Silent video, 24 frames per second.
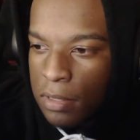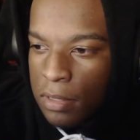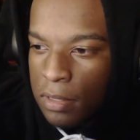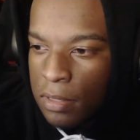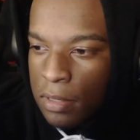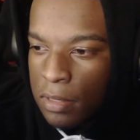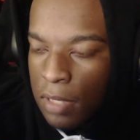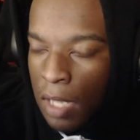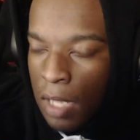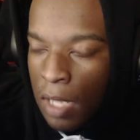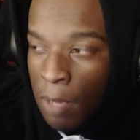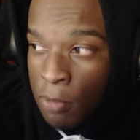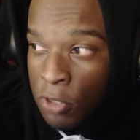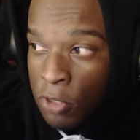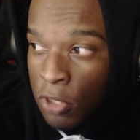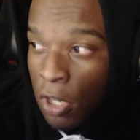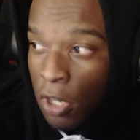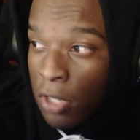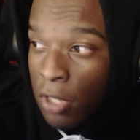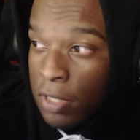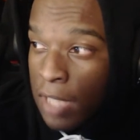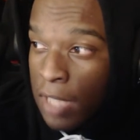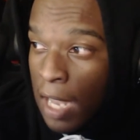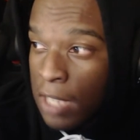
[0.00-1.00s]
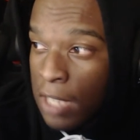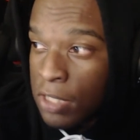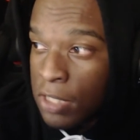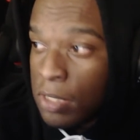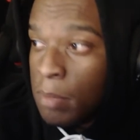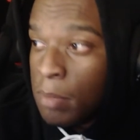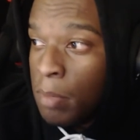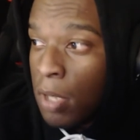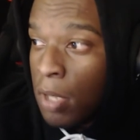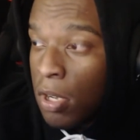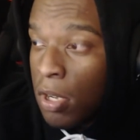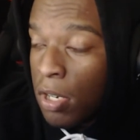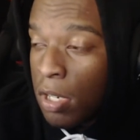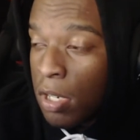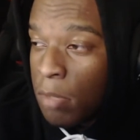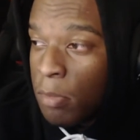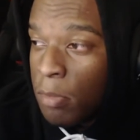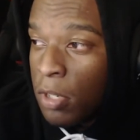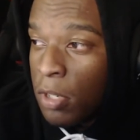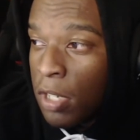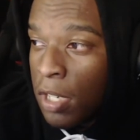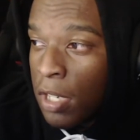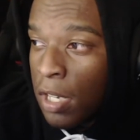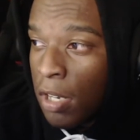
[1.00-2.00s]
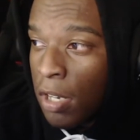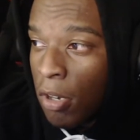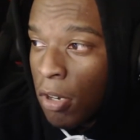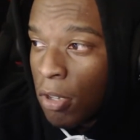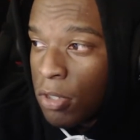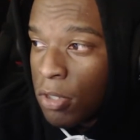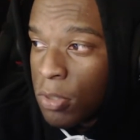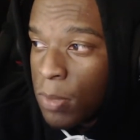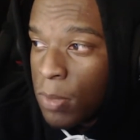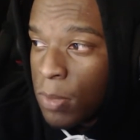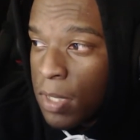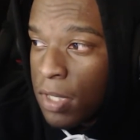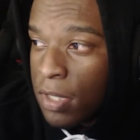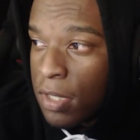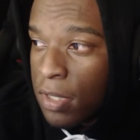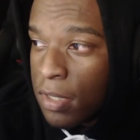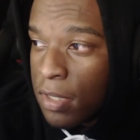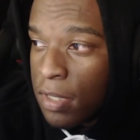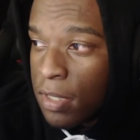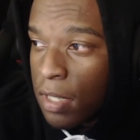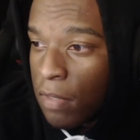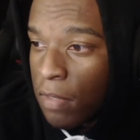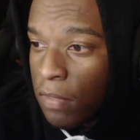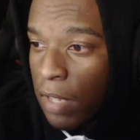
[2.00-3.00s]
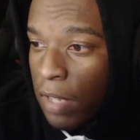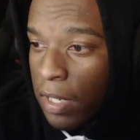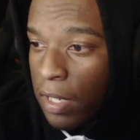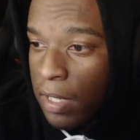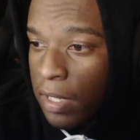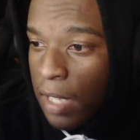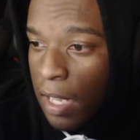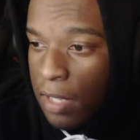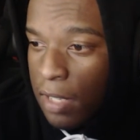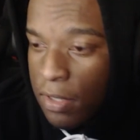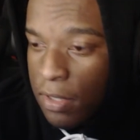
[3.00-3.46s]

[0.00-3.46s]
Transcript: I'm starting to actually build a community here on Twitch and stuff like that.